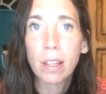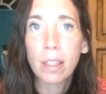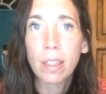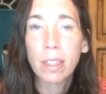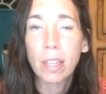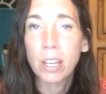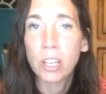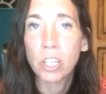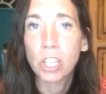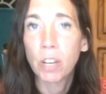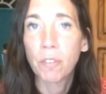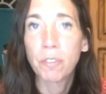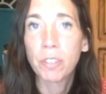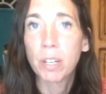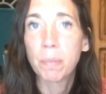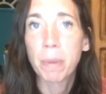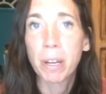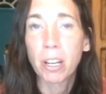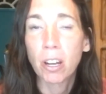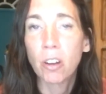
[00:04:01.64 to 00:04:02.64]
they
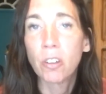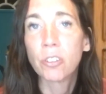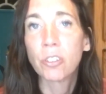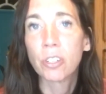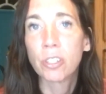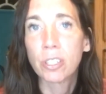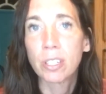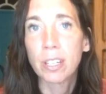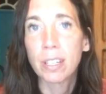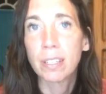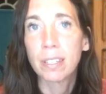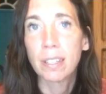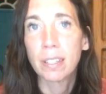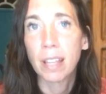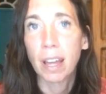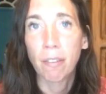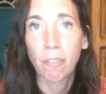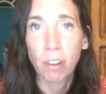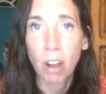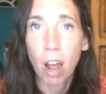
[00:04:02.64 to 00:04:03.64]
shifted my consciousness in
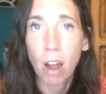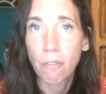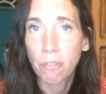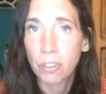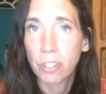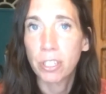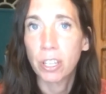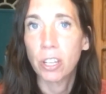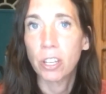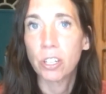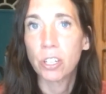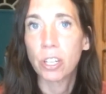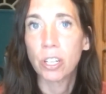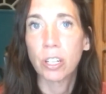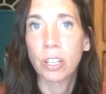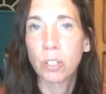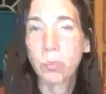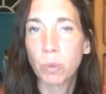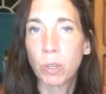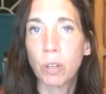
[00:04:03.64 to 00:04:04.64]
that conversation
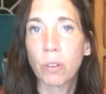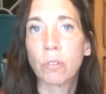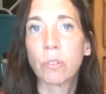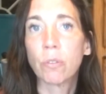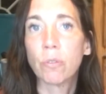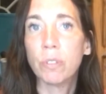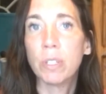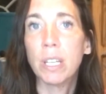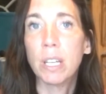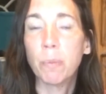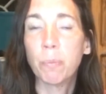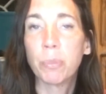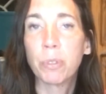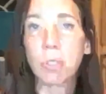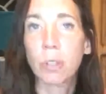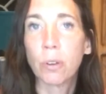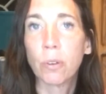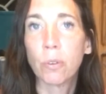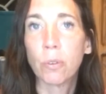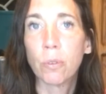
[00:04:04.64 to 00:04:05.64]
because we go so deep.
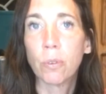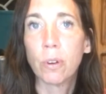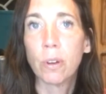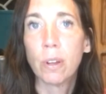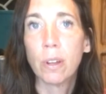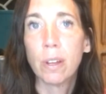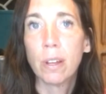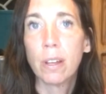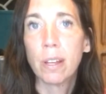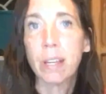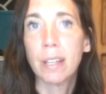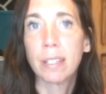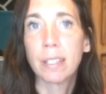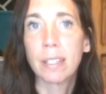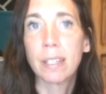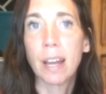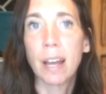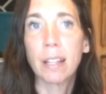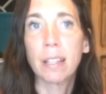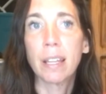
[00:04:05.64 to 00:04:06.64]
So it's
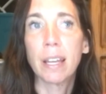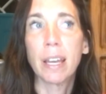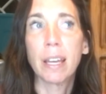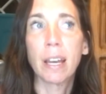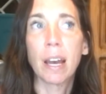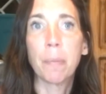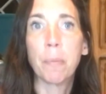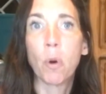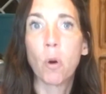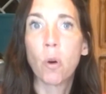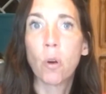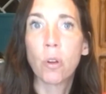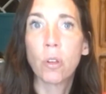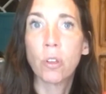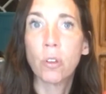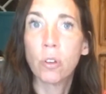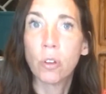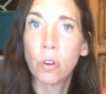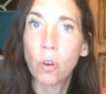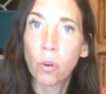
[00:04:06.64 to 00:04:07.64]
not like
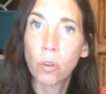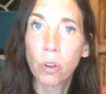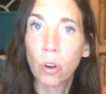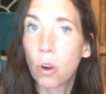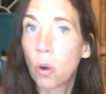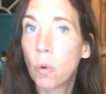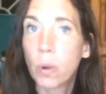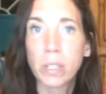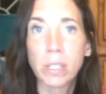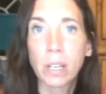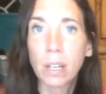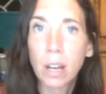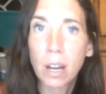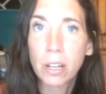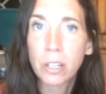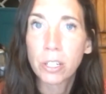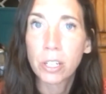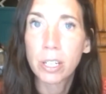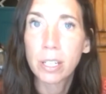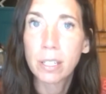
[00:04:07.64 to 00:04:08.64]
you're always
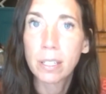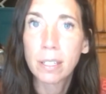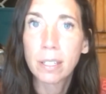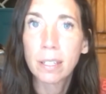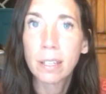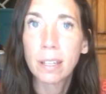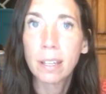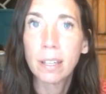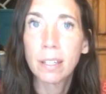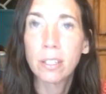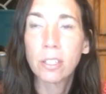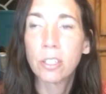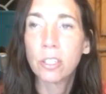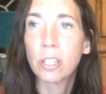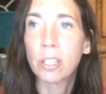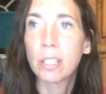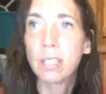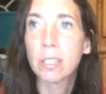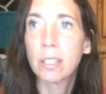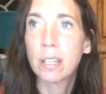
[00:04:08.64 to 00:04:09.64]
unconscious. It's
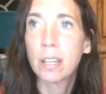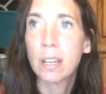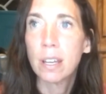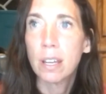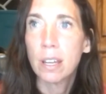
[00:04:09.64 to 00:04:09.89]
just